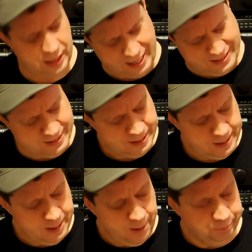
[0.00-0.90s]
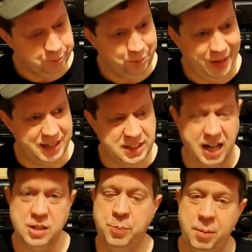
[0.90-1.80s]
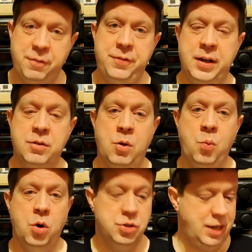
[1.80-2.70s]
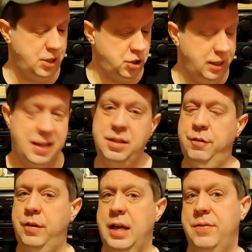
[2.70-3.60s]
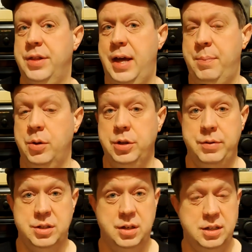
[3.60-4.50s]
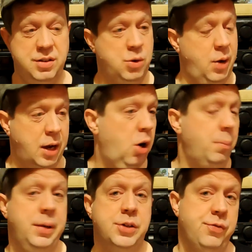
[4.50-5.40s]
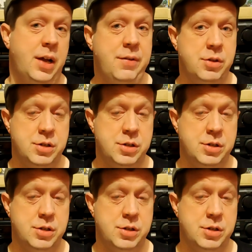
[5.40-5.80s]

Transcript: And it's hard to put my finger on what's actually in the flavour there, but it's quite a complex flavour.